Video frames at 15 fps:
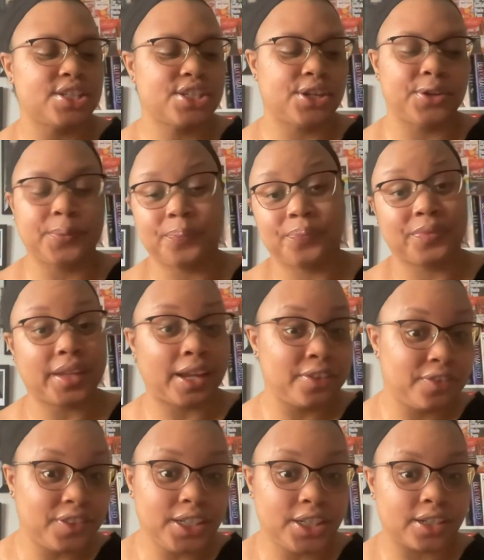So I
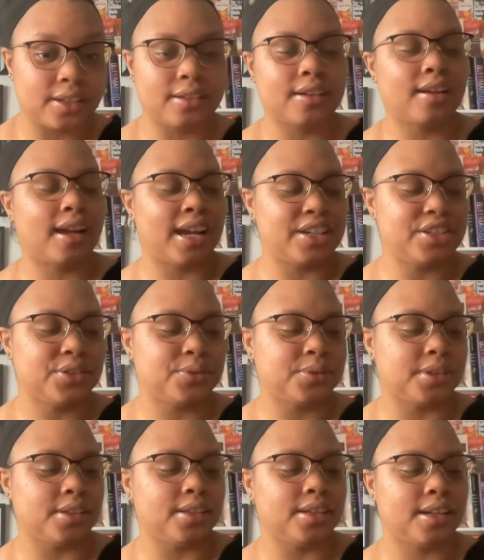figured I should
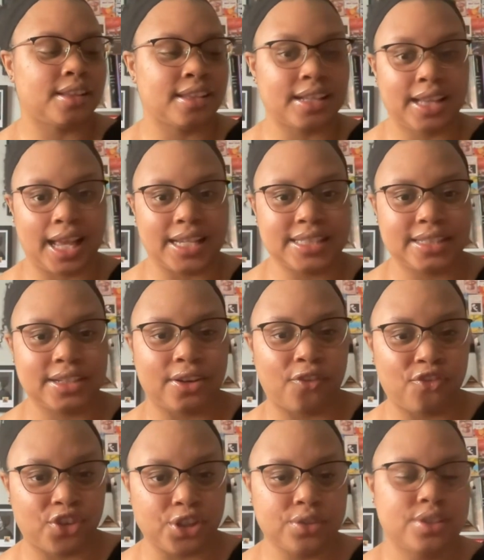read the classic
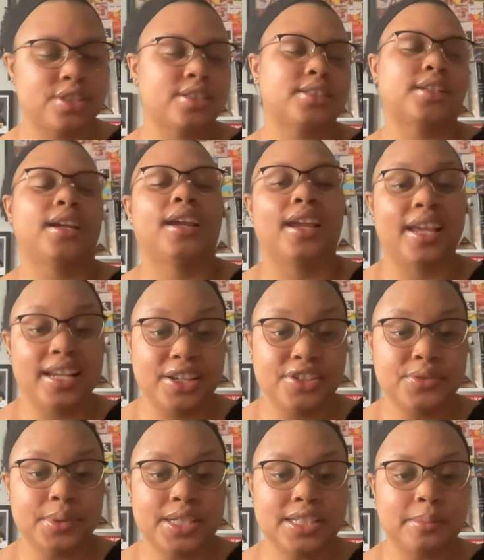first. And here's
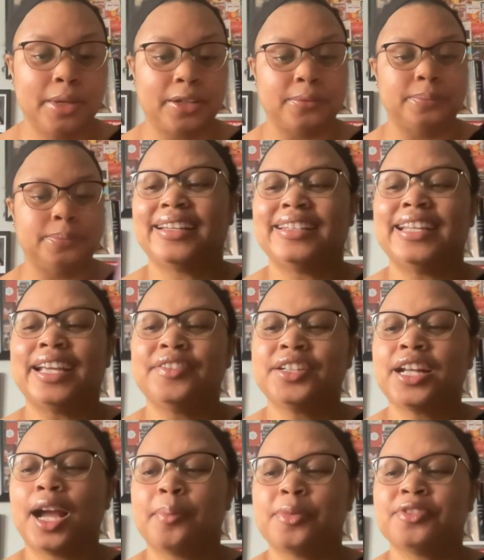what it's about. David
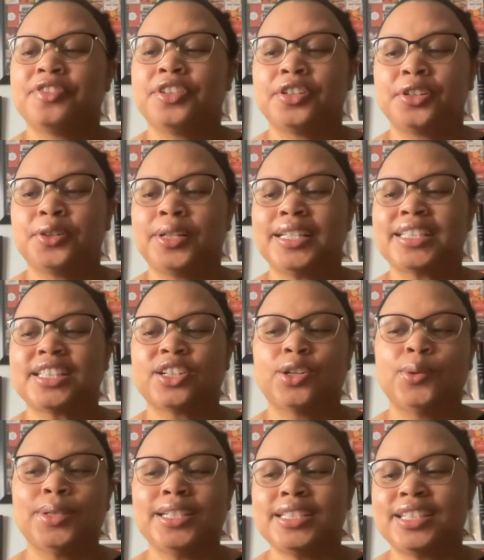Copperfield is the
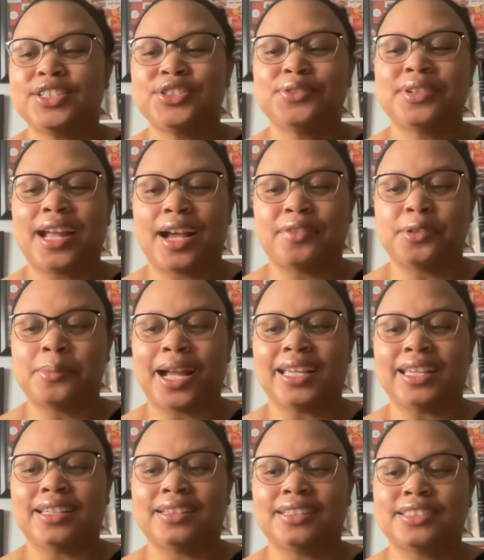quintessential novel by
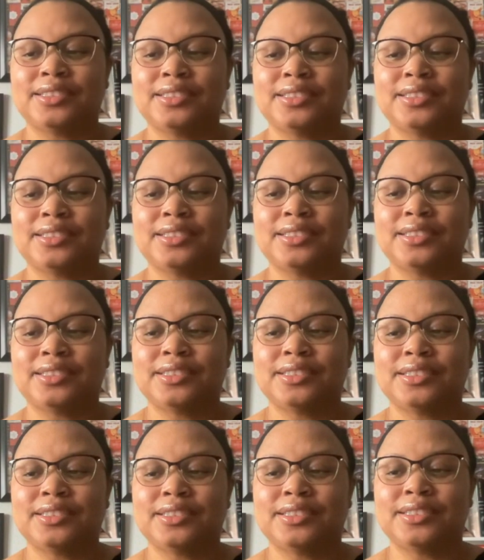England's most loved
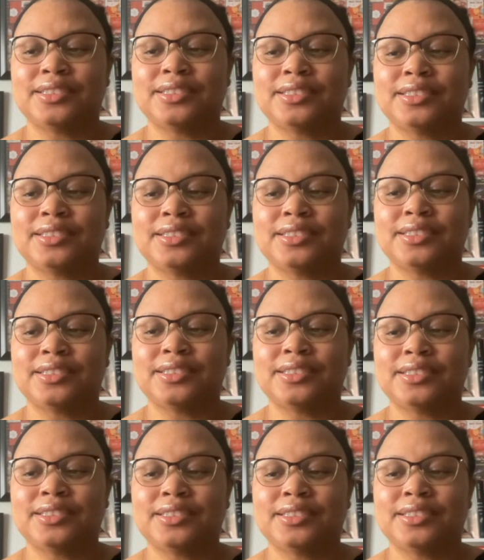novelist.
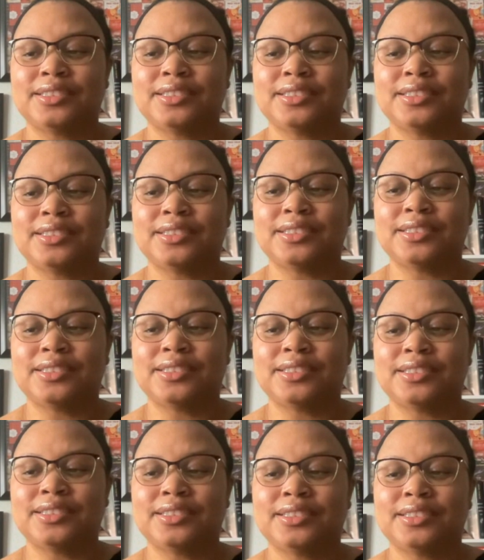Based in part on
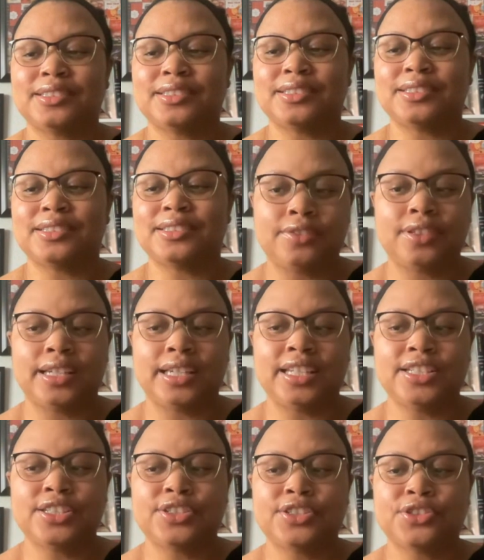Dickens' own life, it
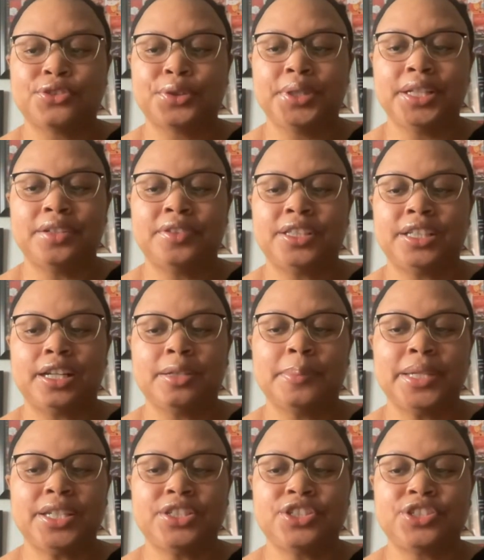is the story of a young
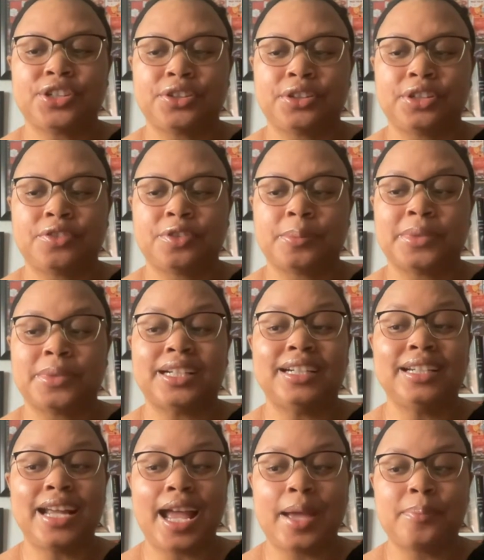man's journey from an
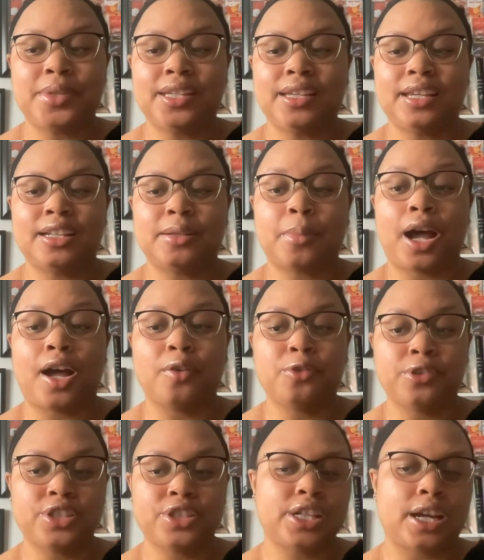unhappy and
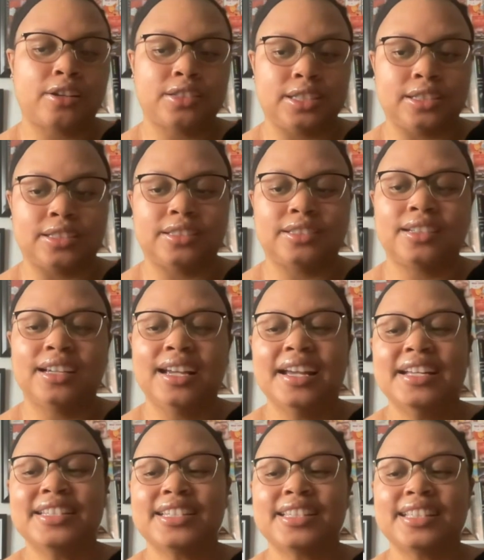impoverished childhood
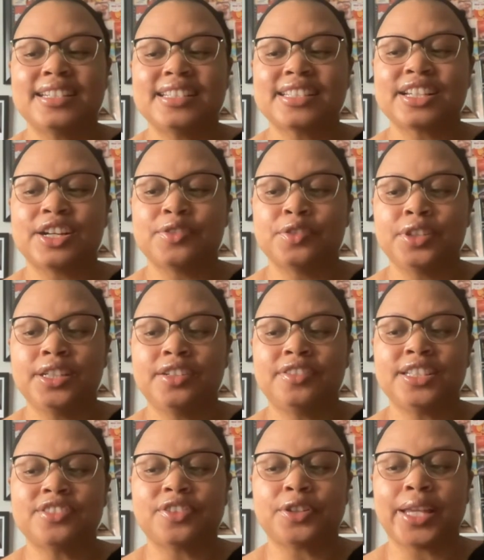to the discovery of
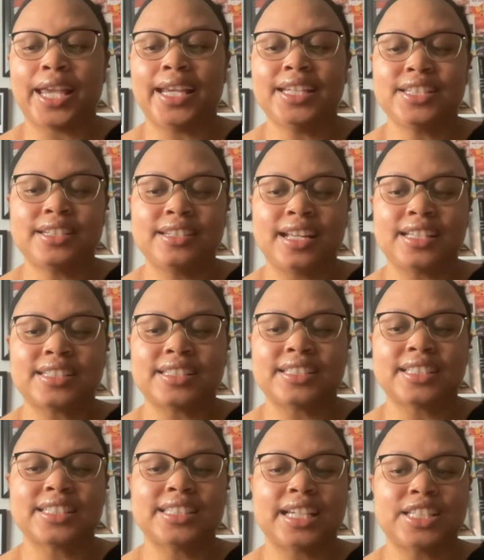his vocation as a
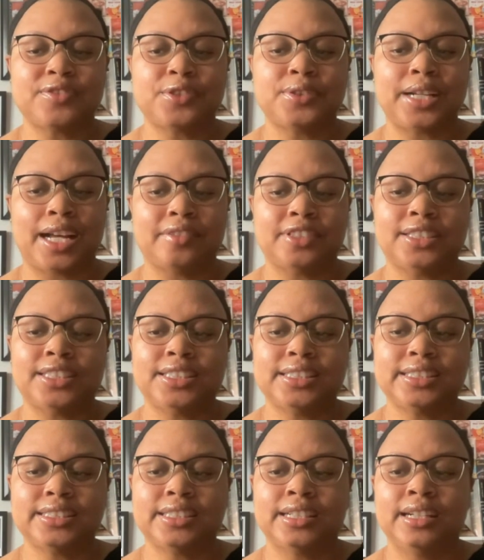successful
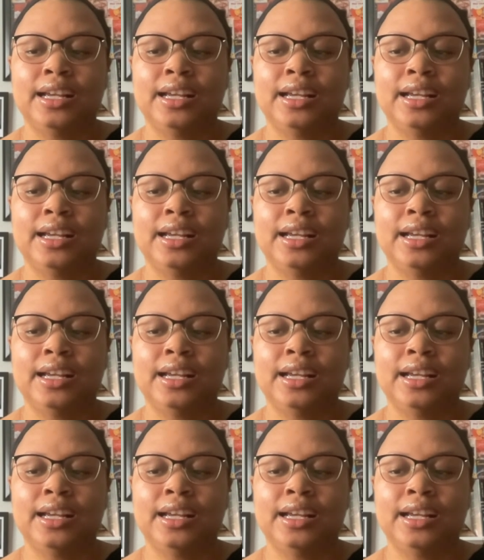novelist.